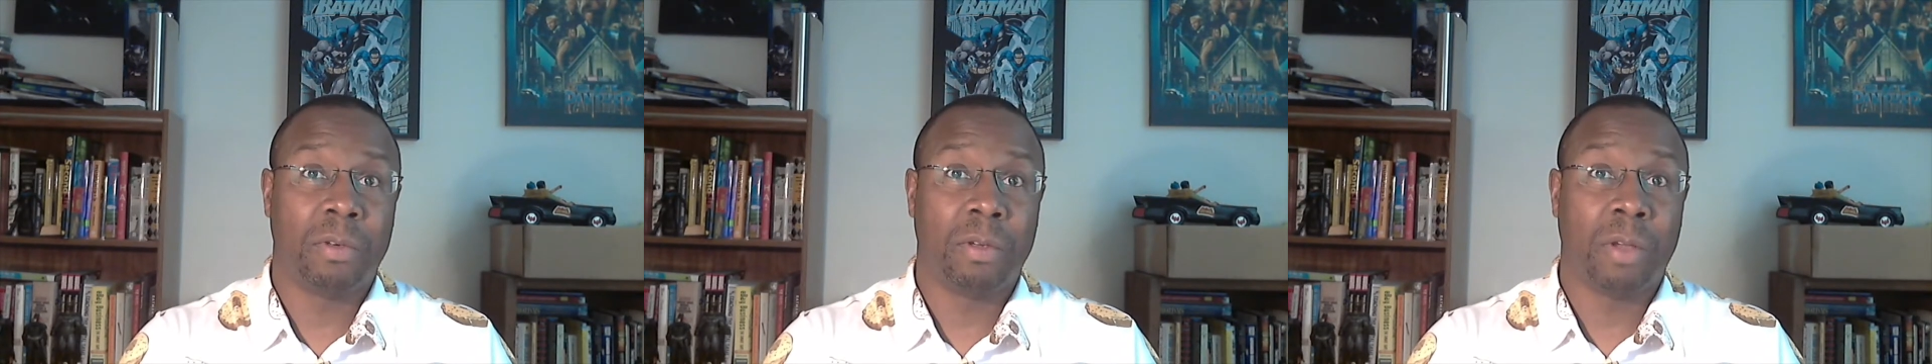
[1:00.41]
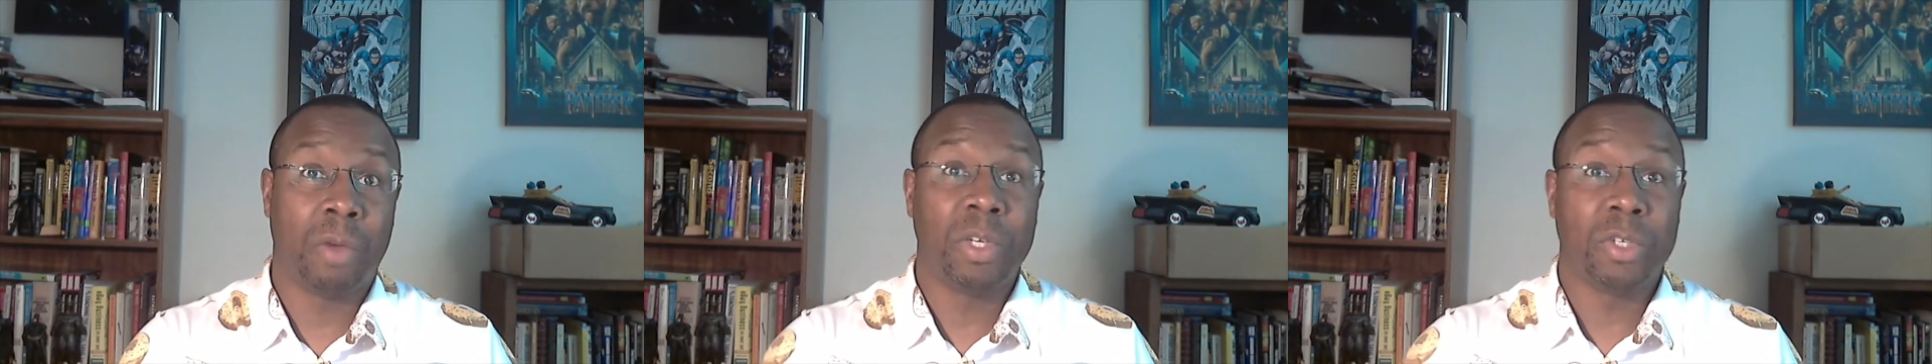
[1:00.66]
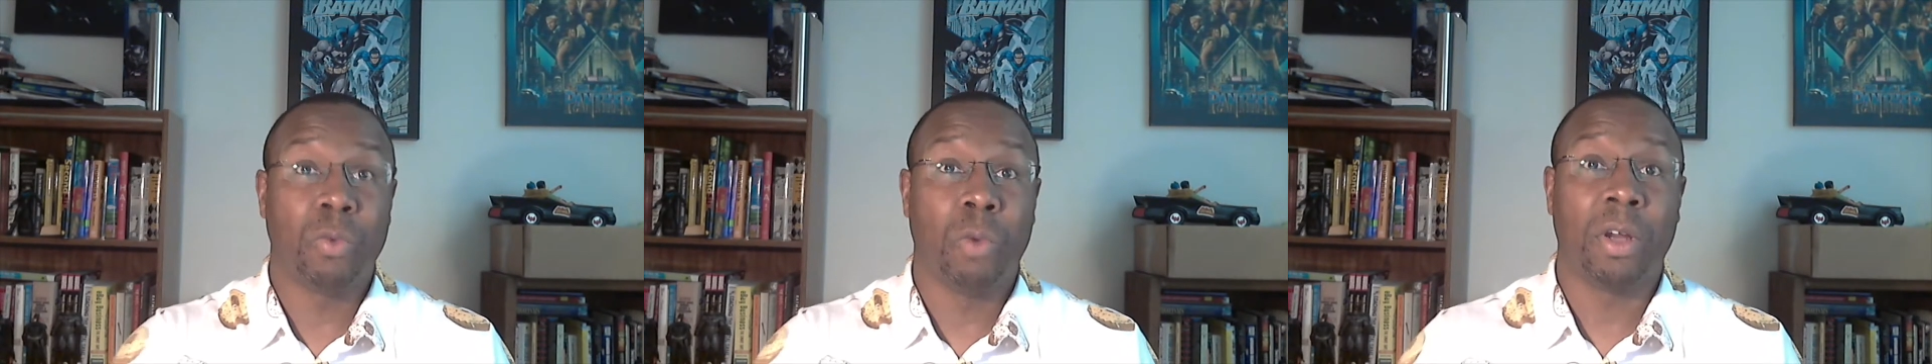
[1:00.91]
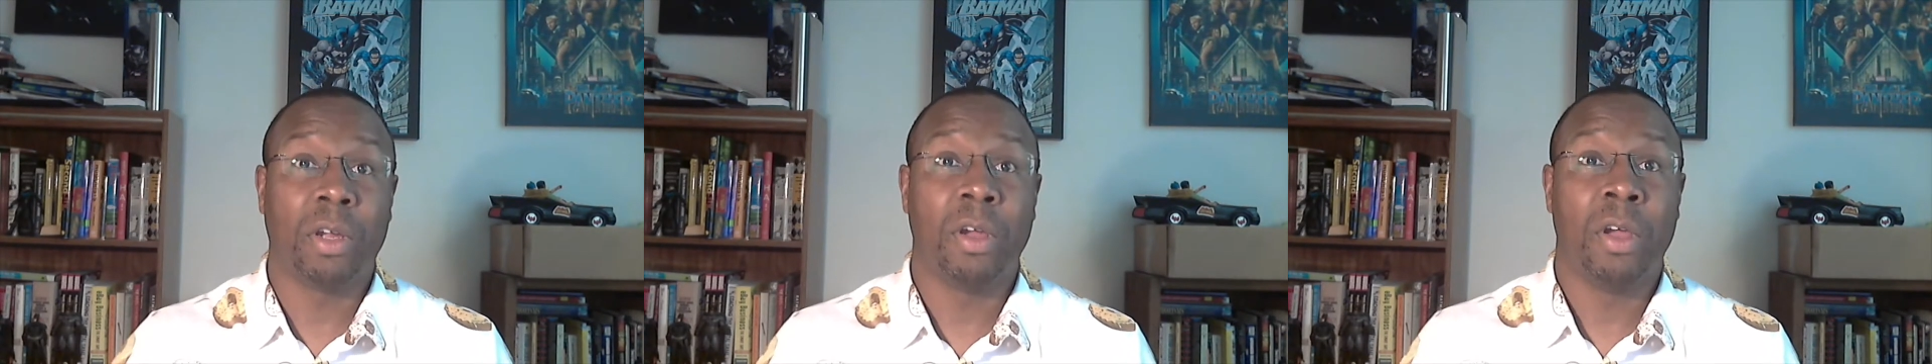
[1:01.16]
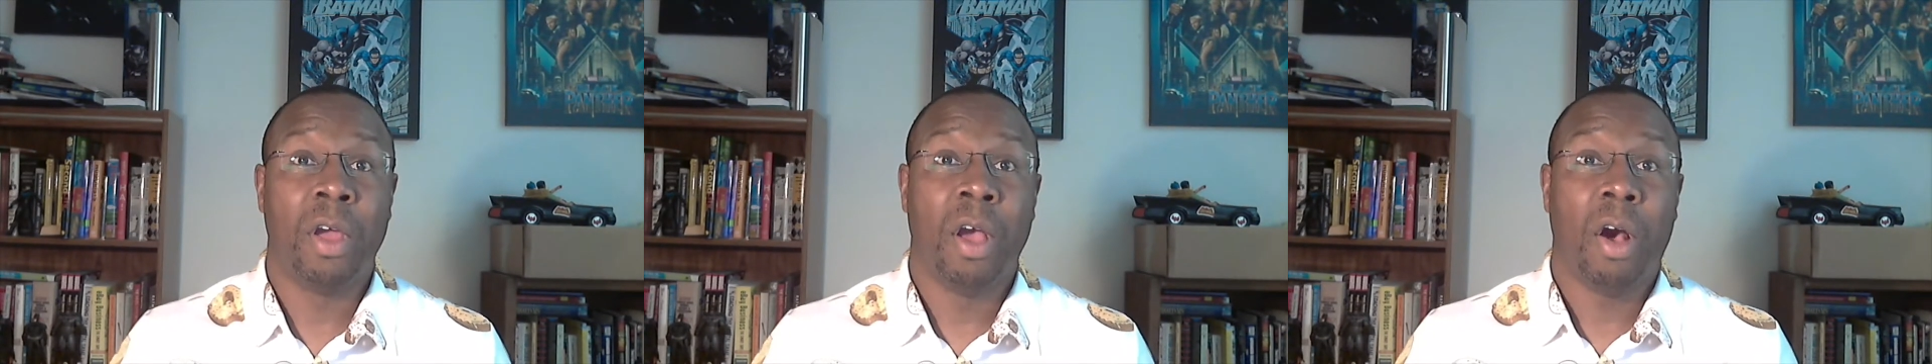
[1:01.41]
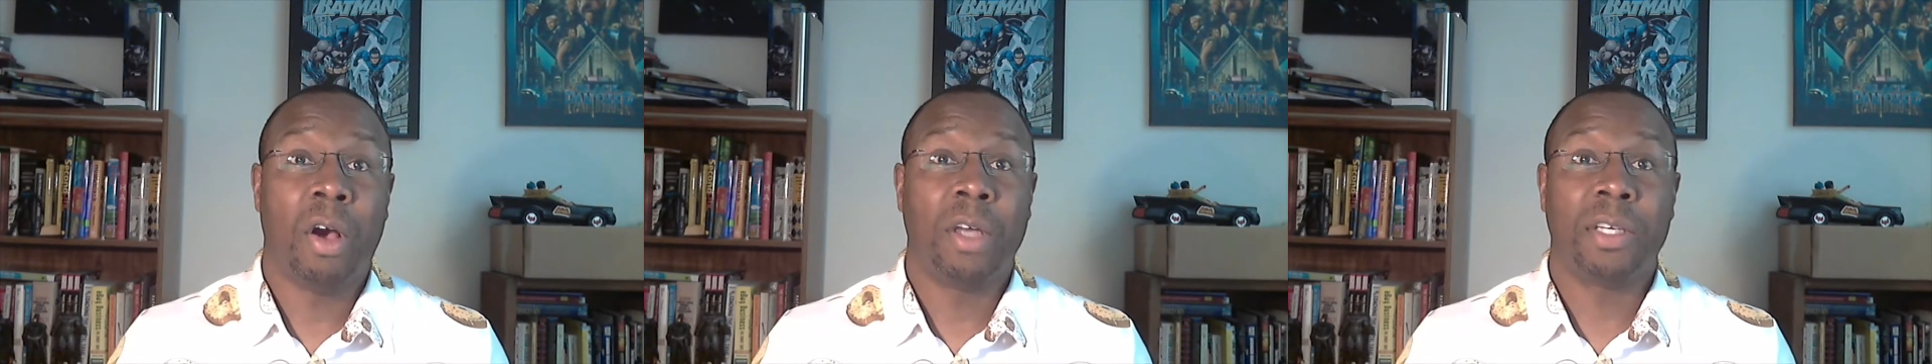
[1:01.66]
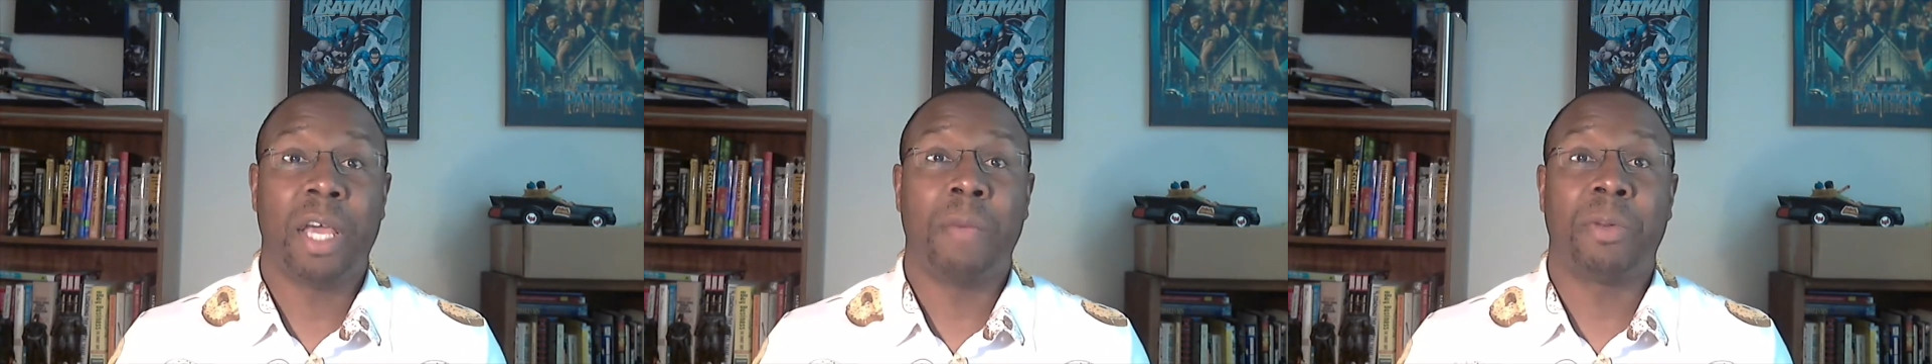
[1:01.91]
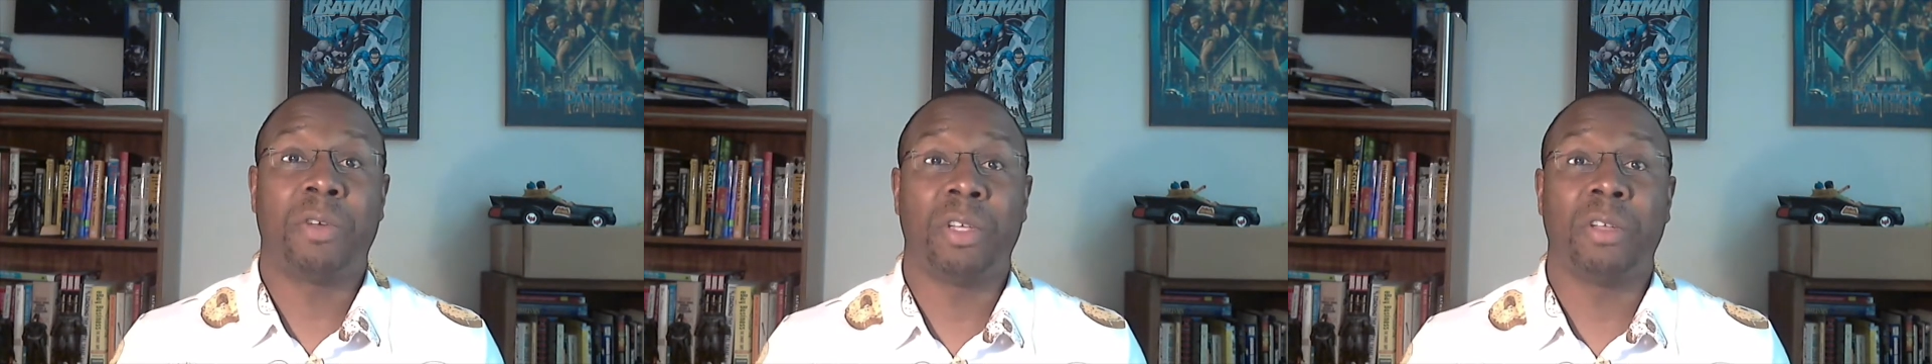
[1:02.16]
I went to work on
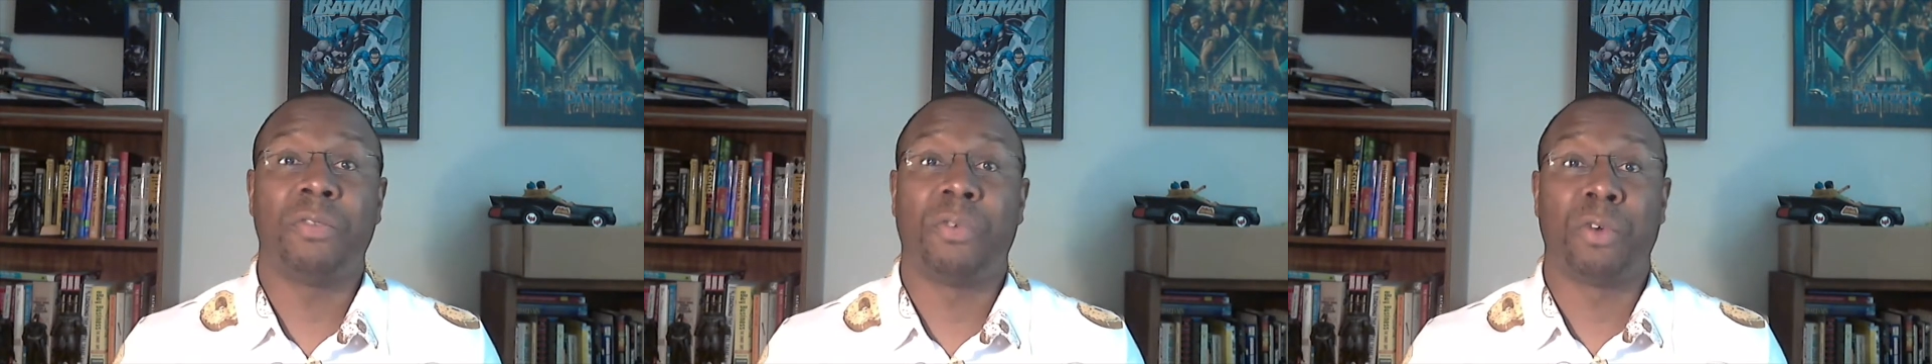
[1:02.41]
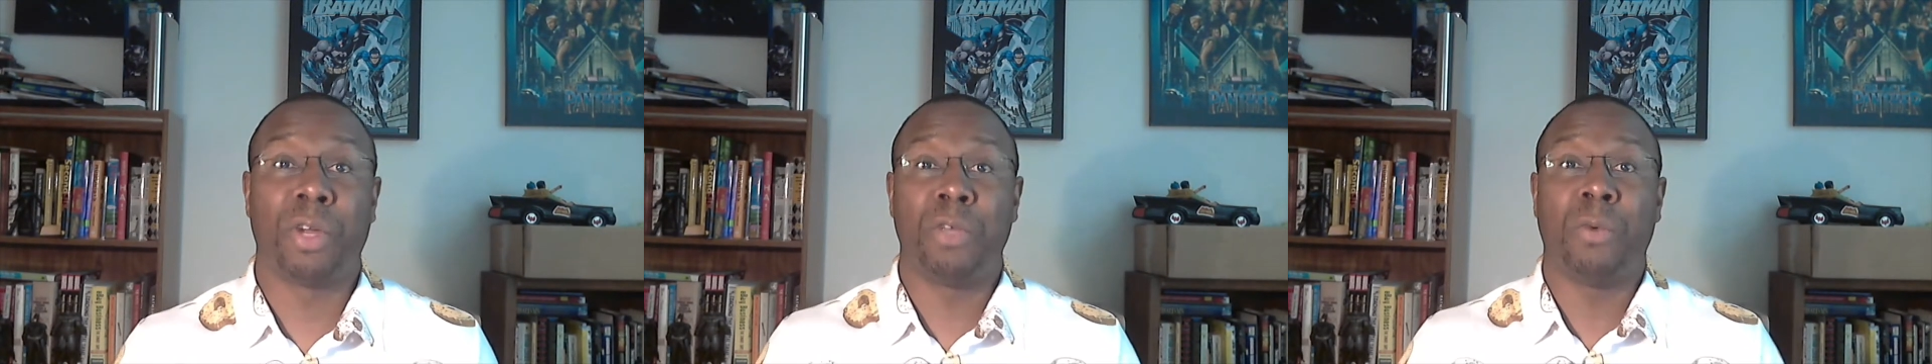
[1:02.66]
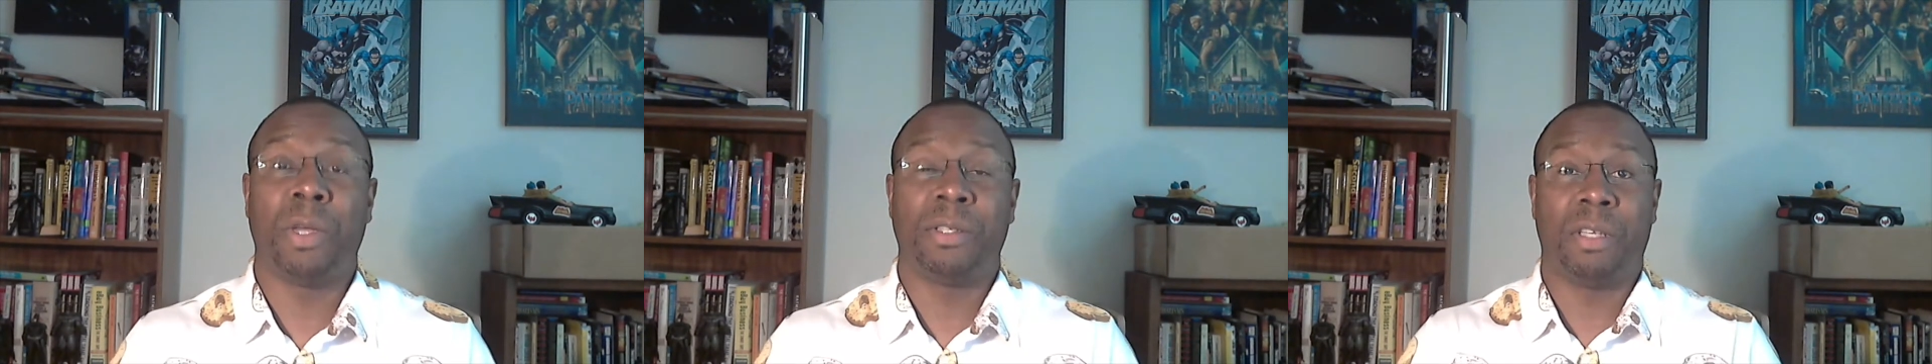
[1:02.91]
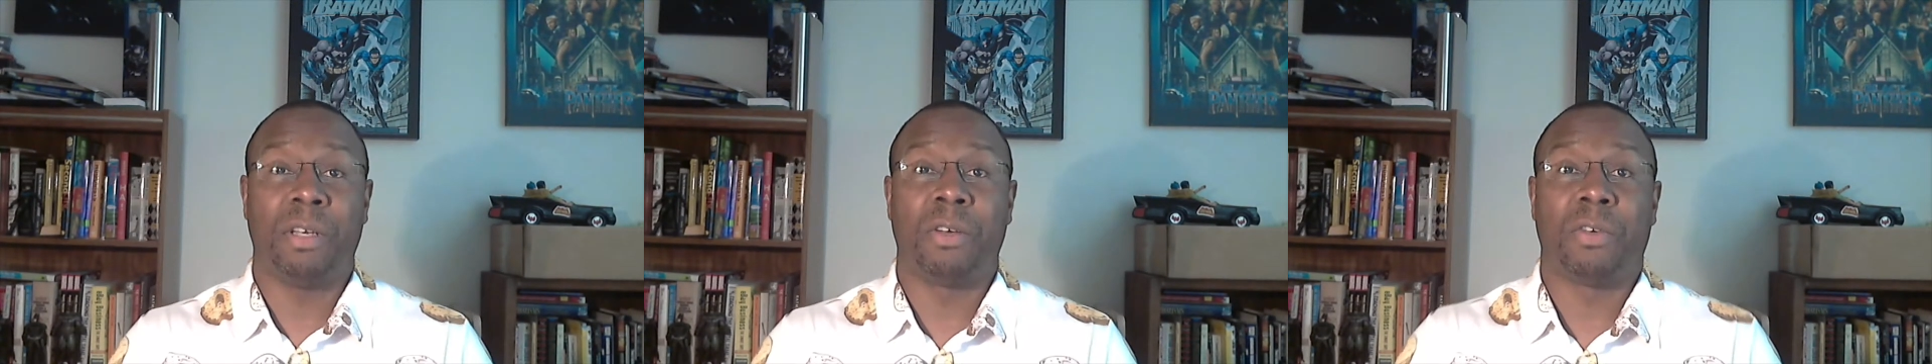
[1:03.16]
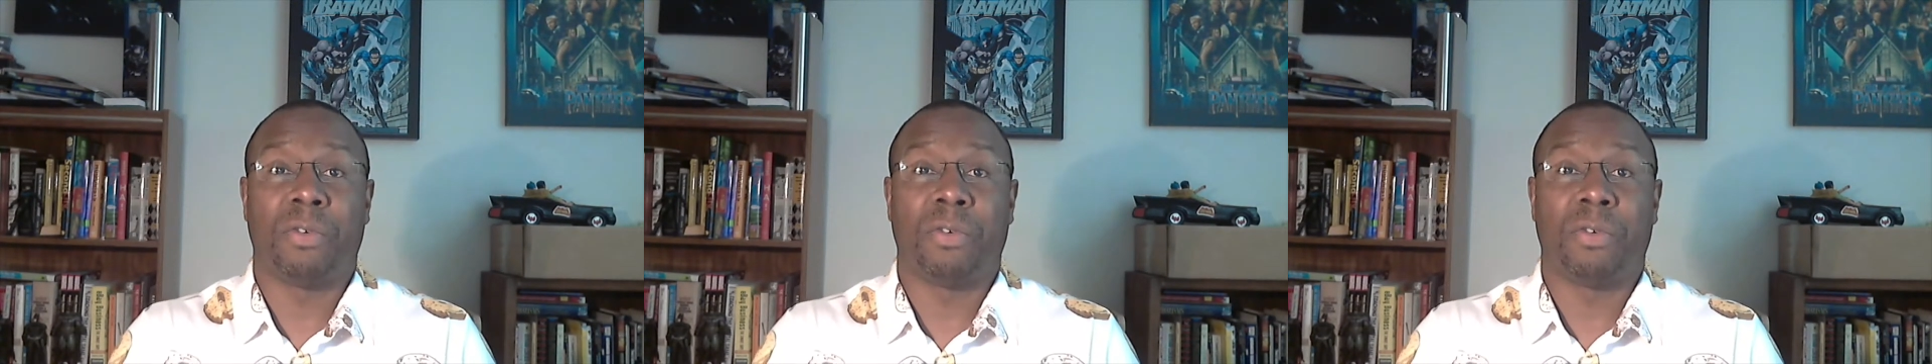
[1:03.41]
Capitol Hill for a U.S. Senator for